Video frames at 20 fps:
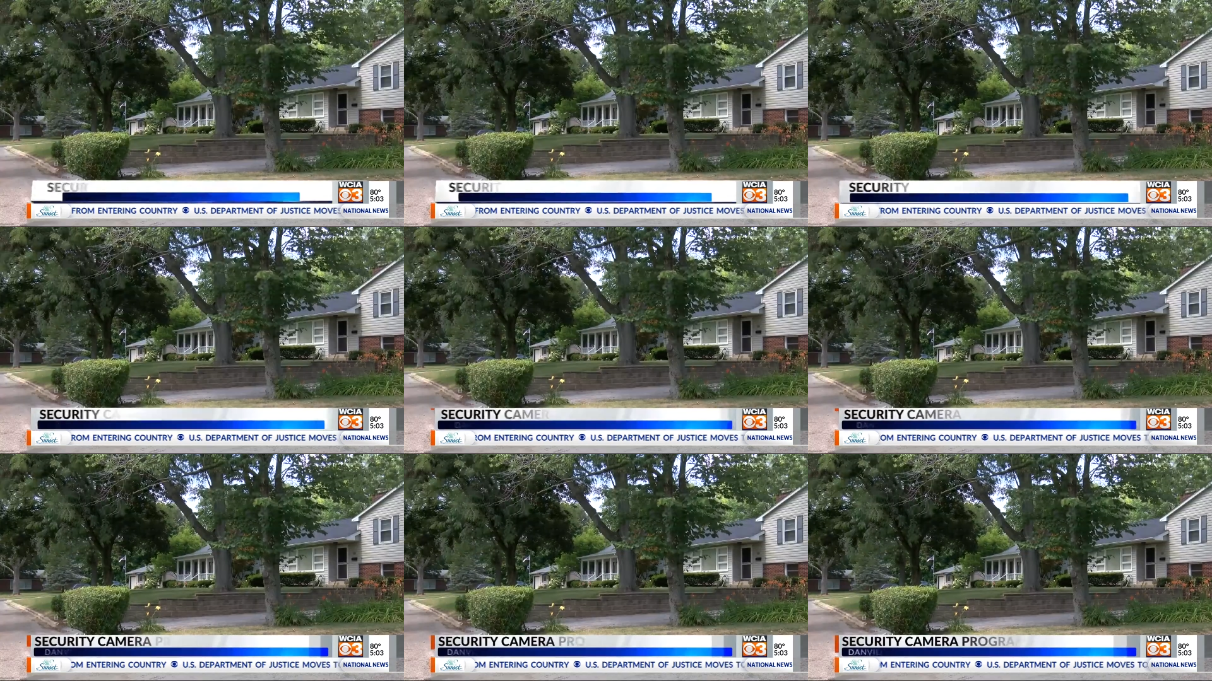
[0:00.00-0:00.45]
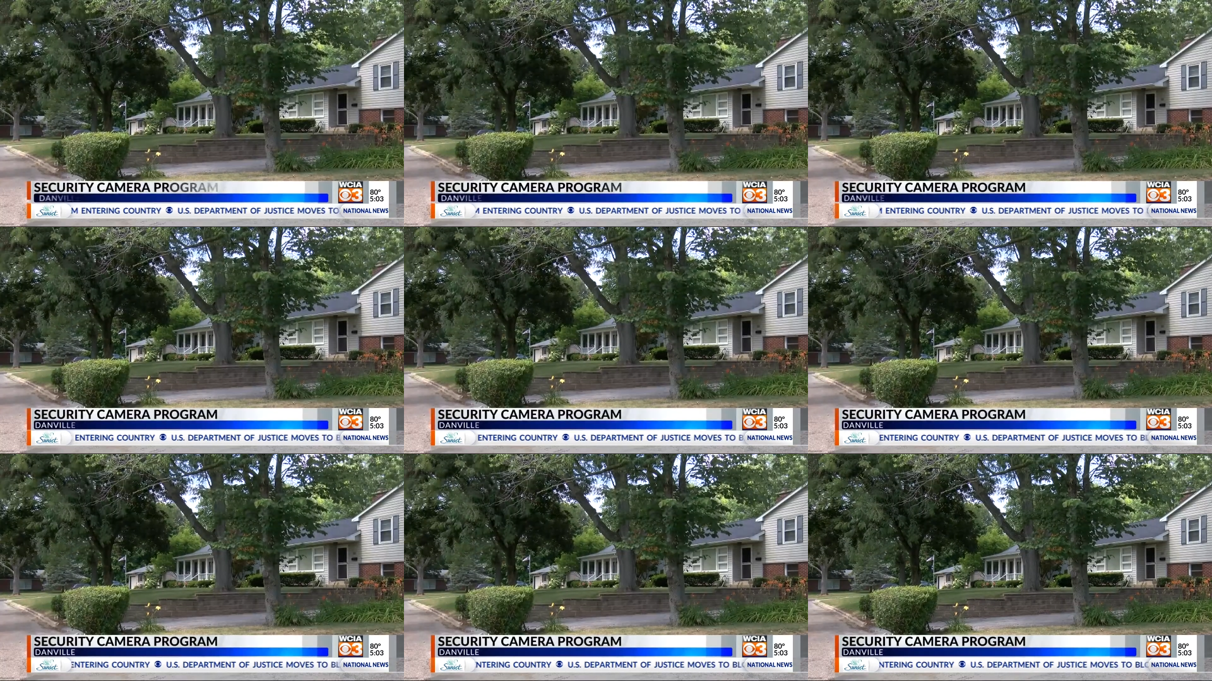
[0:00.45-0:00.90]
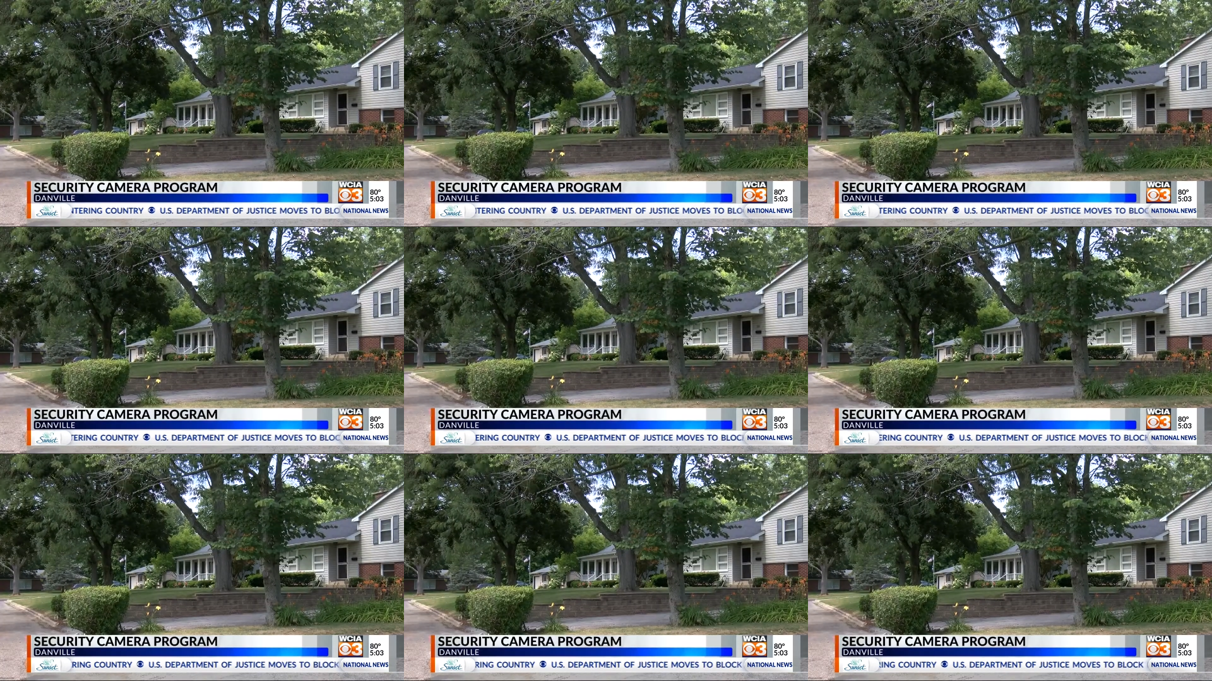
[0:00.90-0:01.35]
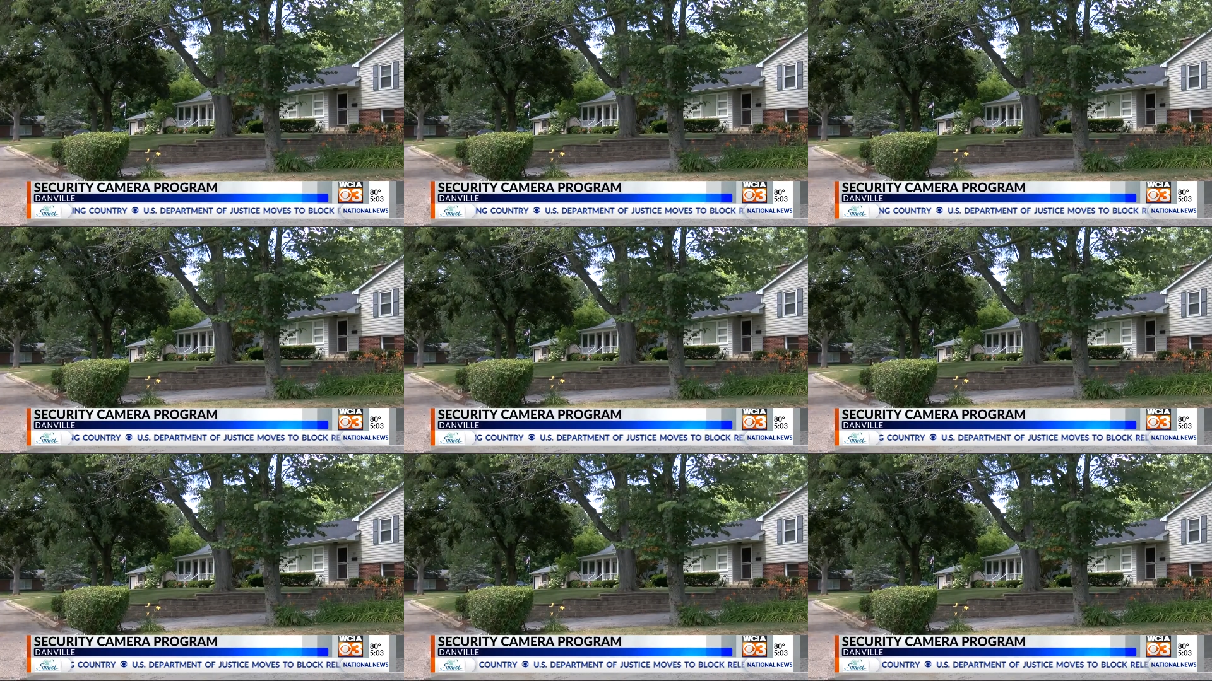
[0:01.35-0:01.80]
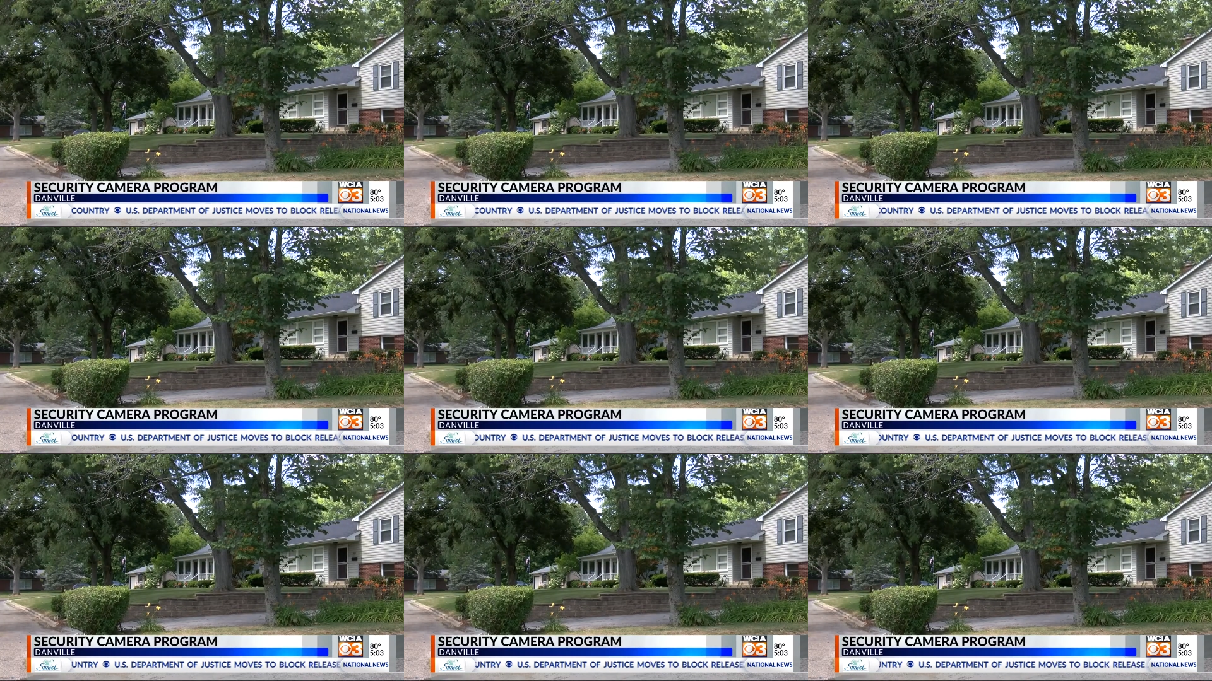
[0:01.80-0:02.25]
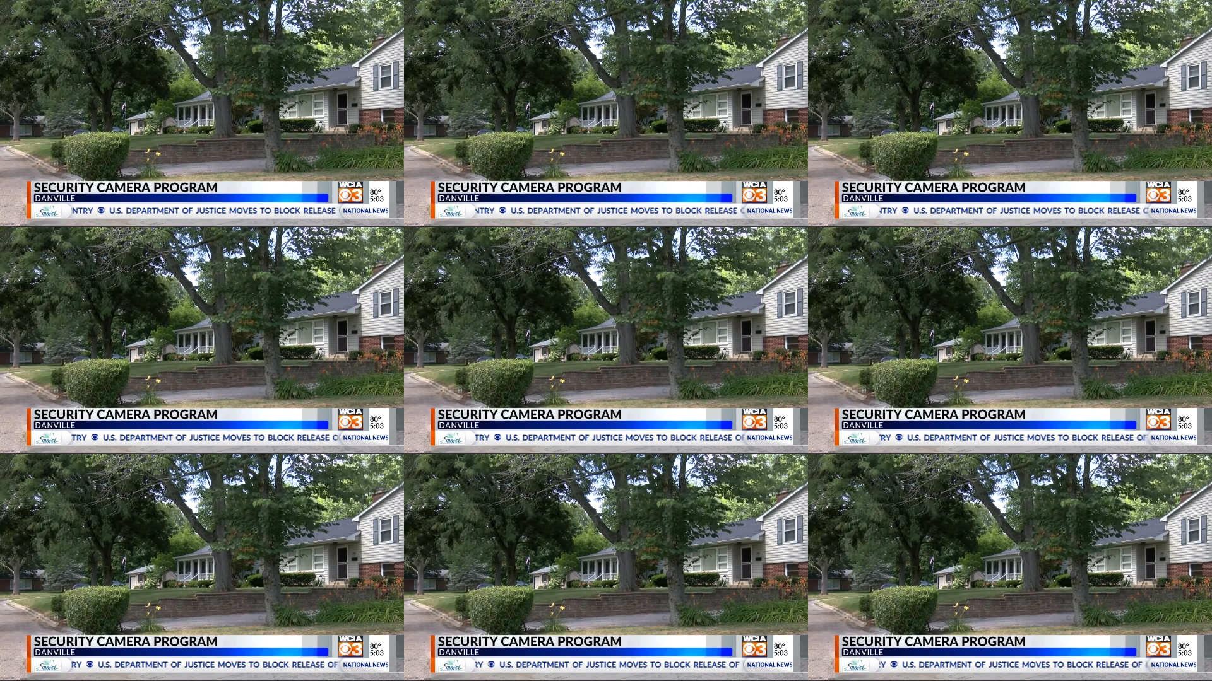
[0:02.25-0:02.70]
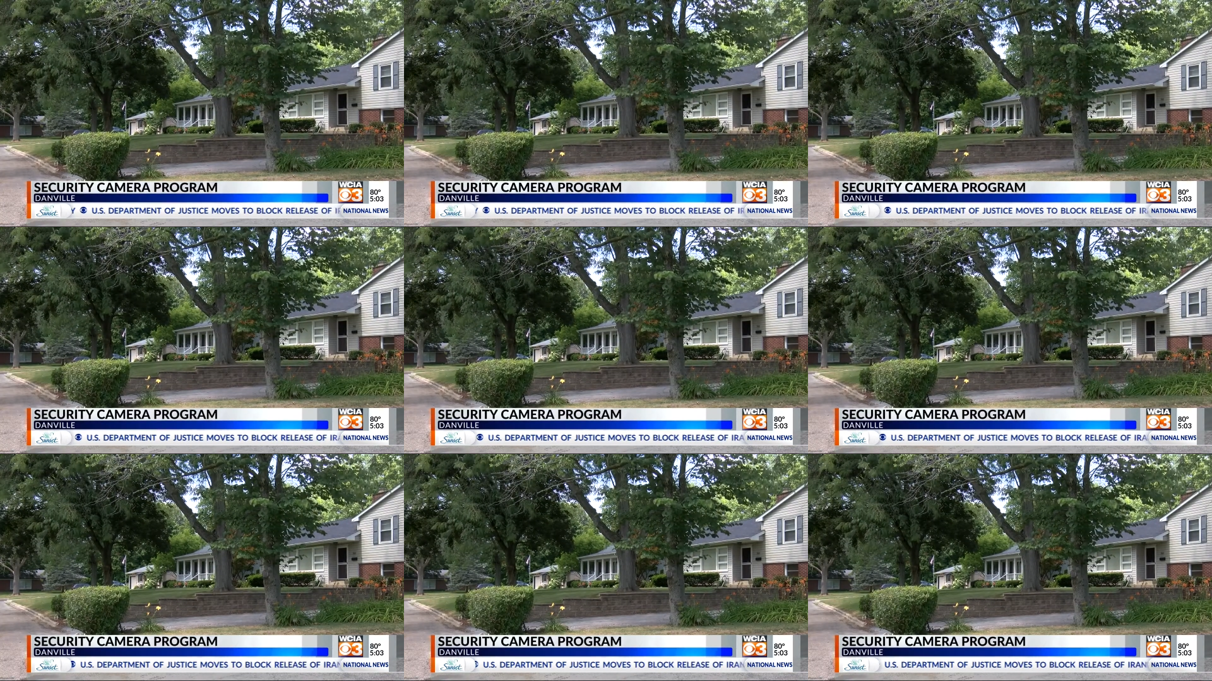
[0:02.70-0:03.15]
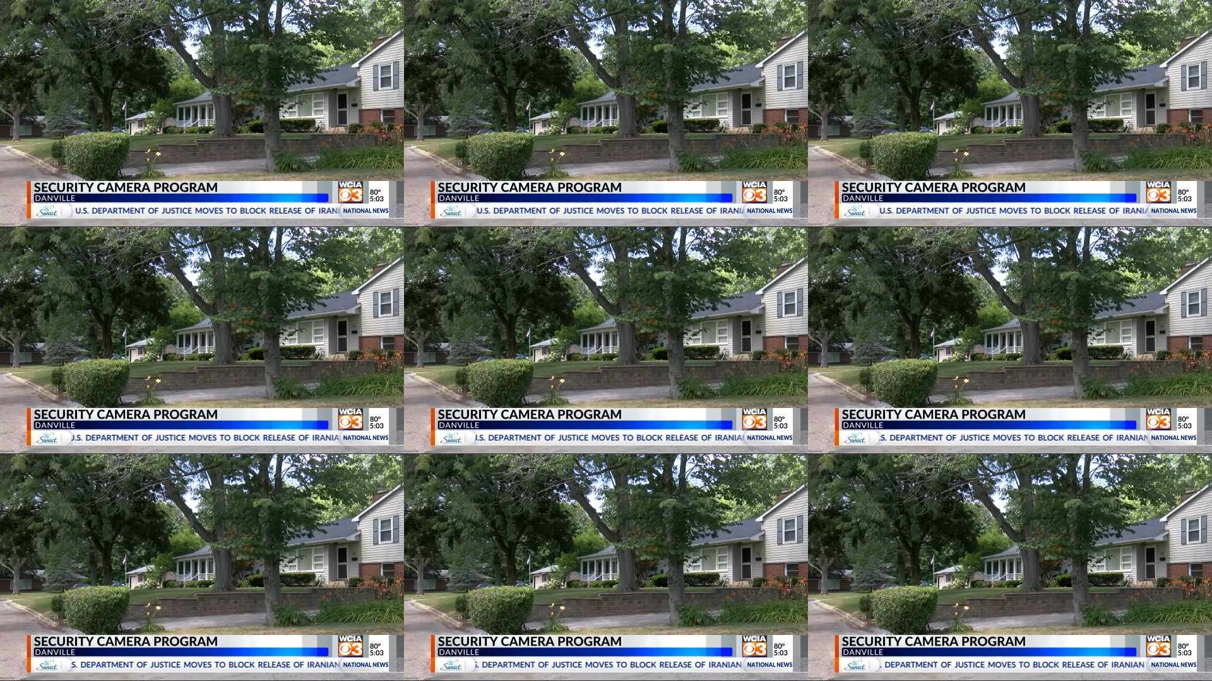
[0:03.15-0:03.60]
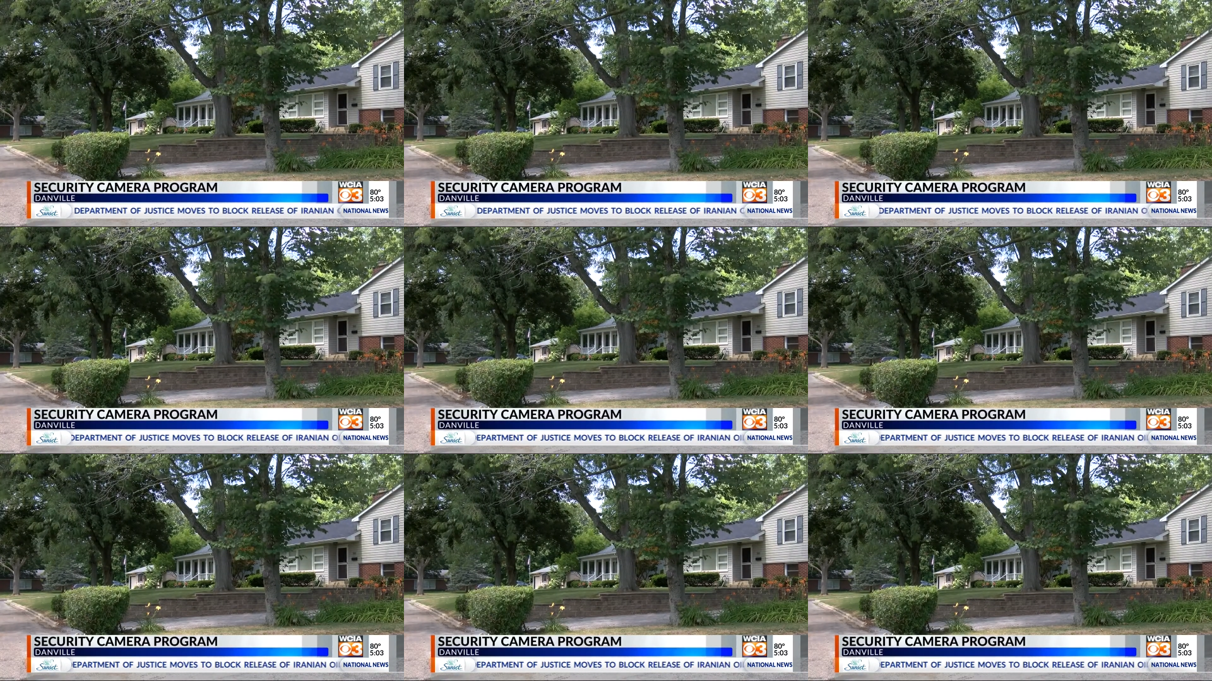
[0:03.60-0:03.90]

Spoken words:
(no speaker visible)